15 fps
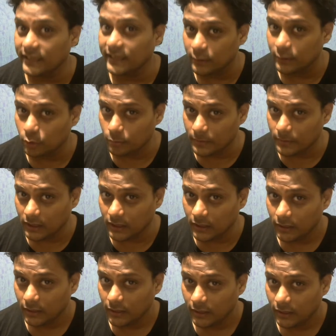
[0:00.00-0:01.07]
it to
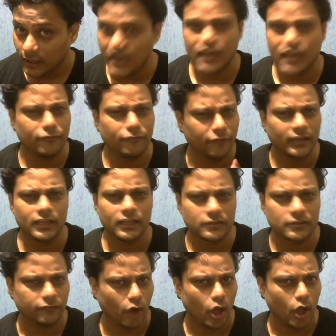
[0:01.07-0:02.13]
me, and if it is
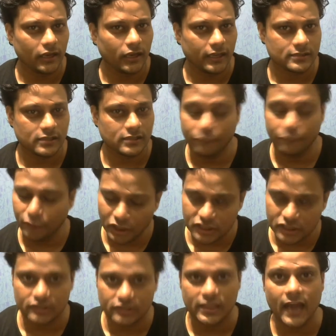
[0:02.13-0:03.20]
flawless, if it
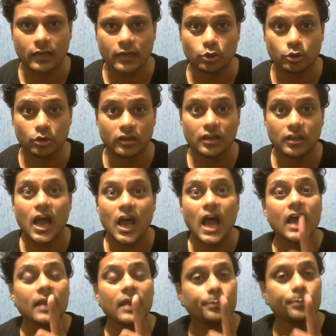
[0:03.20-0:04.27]
is that good,
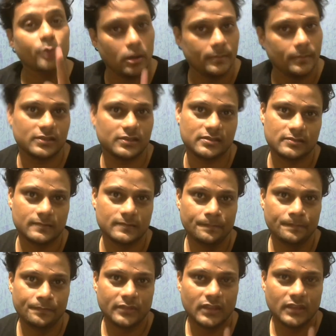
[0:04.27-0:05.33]
I promise
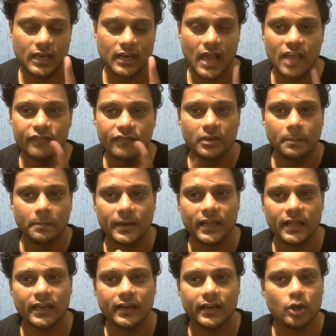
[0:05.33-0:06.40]
that I will
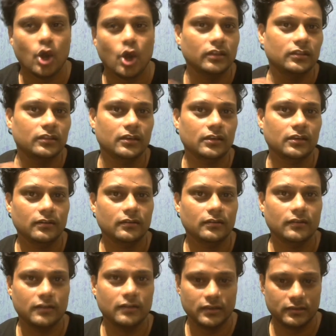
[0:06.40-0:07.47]
play it on
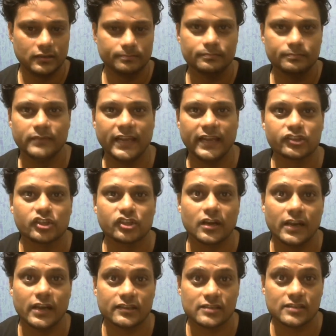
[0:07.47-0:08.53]
the lecture
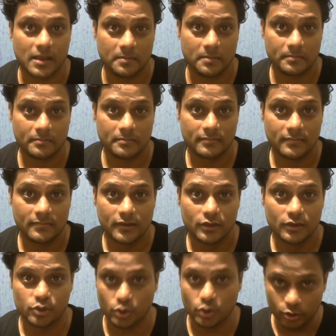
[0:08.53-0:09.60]
next time.
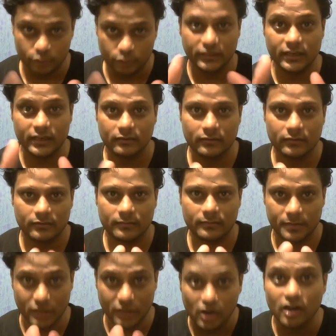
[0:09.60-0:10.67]
So you will
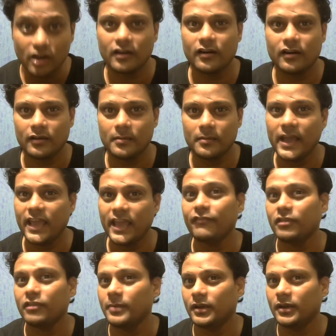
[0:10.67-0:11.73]
be heard by
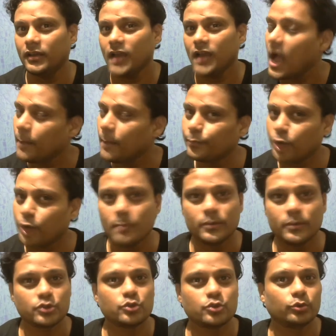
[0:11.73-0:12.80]
everybody. I
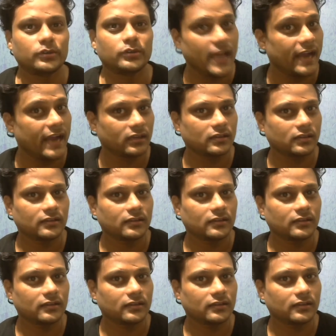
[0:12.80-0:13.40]
promise you that.